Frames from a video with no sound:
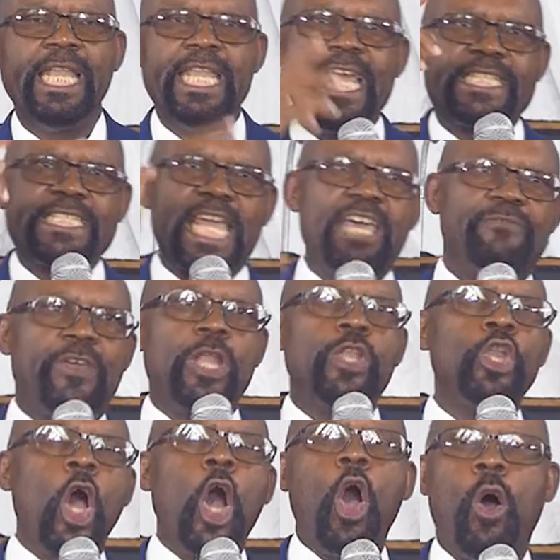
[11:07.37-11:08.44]
Let
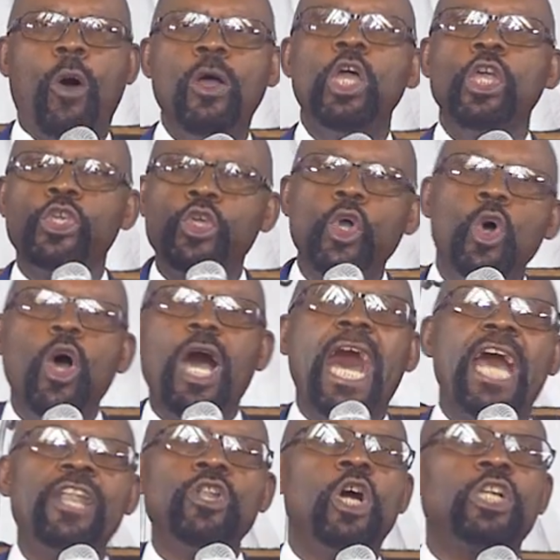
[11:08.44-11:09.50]
heaven know you
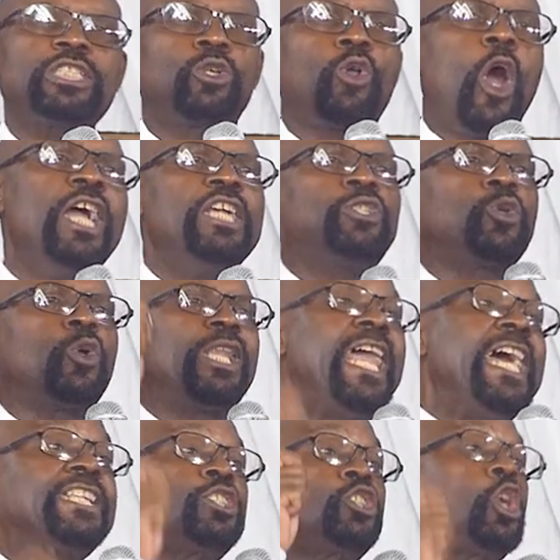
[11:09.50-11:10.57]
are not going to
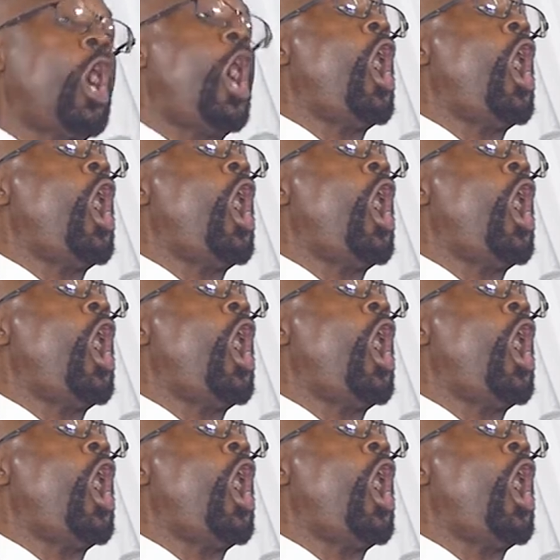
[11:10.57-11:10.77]
let